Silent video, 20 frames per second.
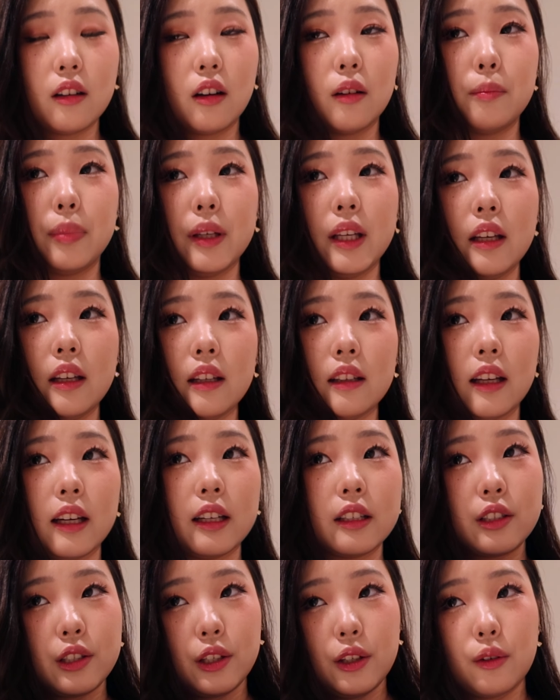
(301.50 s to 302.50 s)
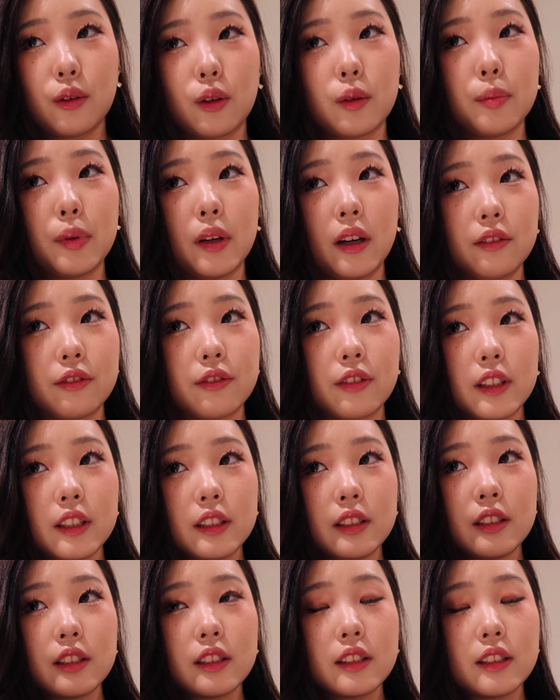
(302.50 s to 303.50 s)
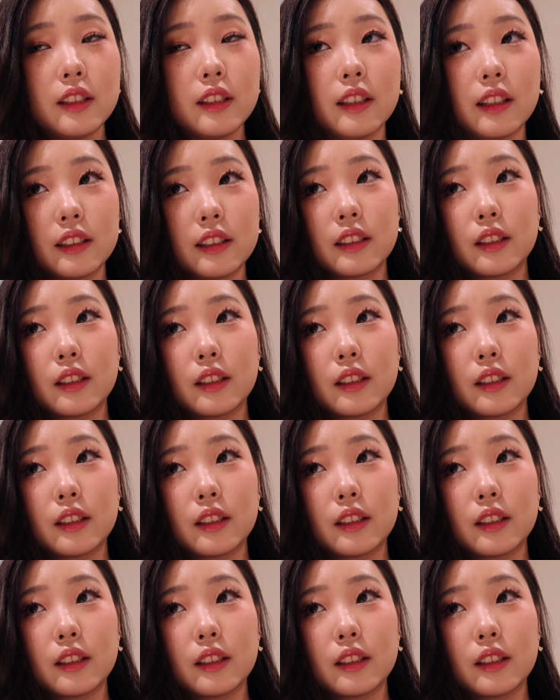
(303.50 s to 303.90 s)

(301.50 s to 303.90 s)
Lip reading: not be like to your preference, and that's